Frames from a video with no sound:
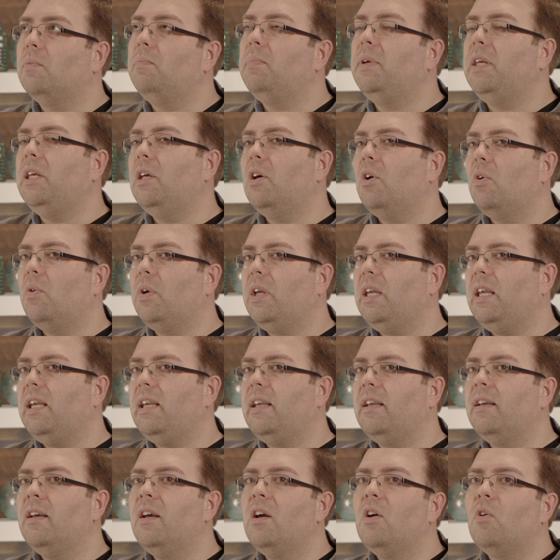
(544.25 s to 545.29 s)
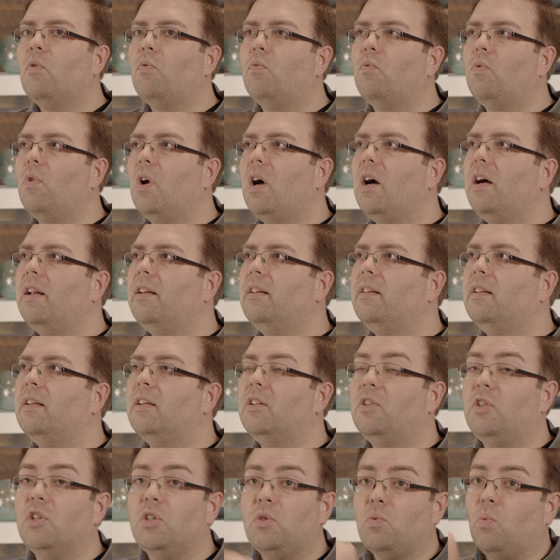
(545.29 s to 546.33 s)
with PoE run
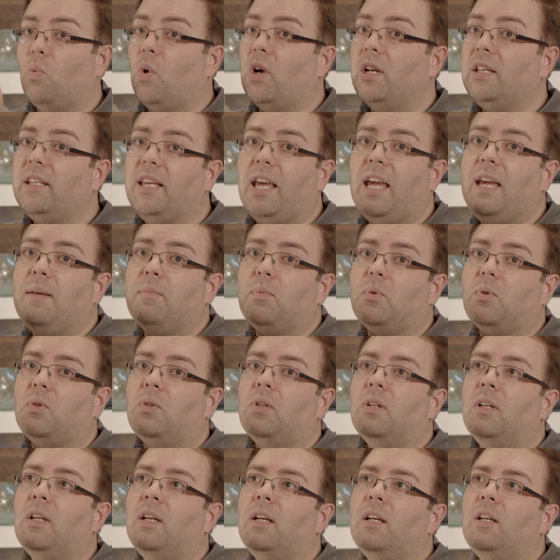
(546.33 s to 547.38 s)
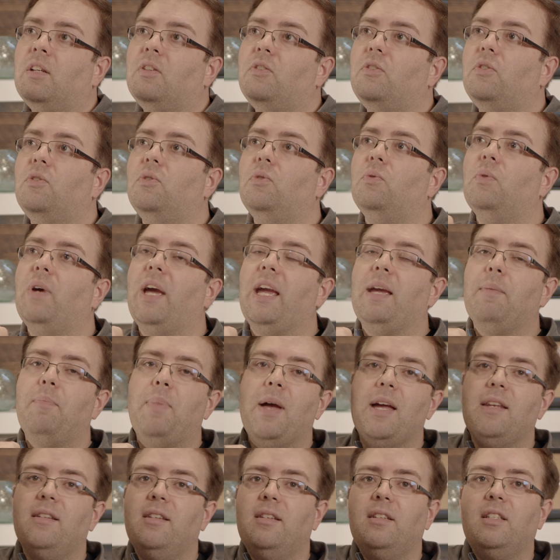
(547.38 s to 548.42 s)
just one cable to a
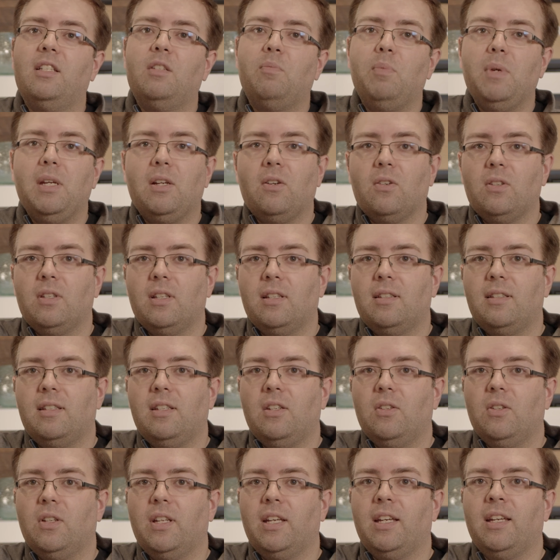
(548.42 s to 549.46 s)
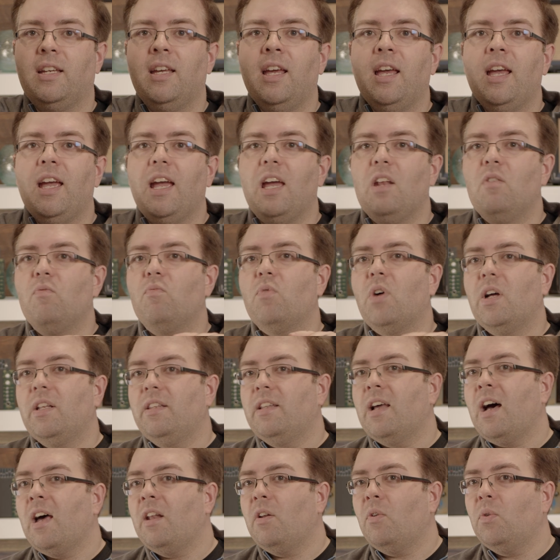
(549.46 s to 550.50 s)
pendant speaker in the ceiling and run
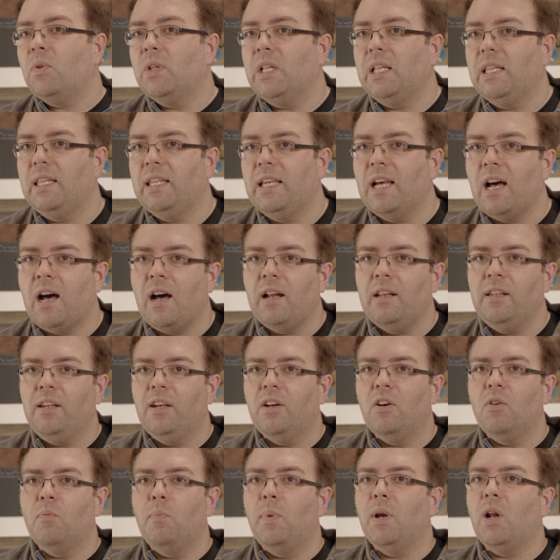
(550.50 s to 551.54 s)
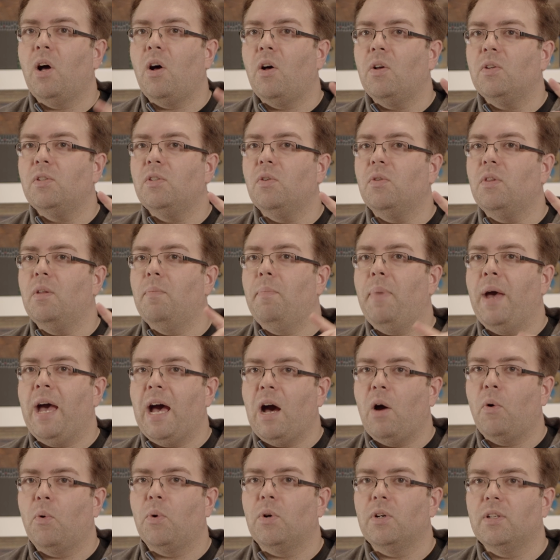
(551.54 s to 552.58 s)
not only the audio, but also the
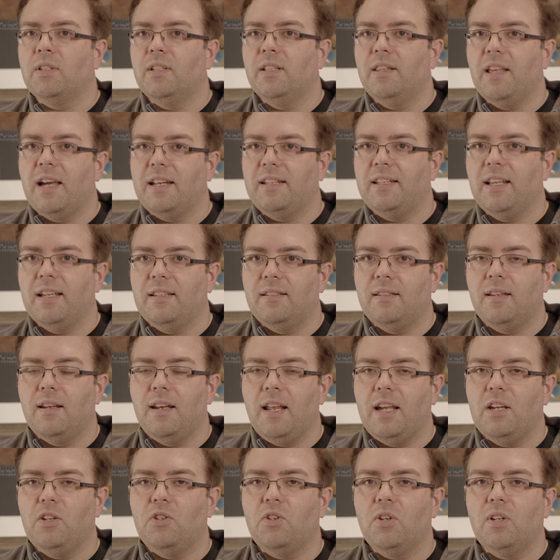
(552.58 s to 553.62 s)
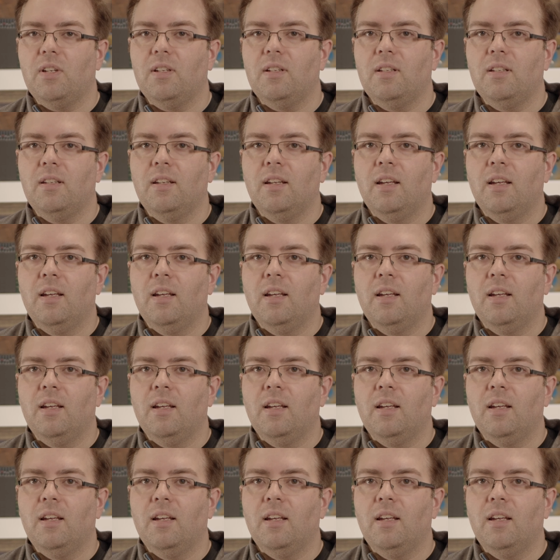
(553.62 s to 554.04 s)
power to that destination.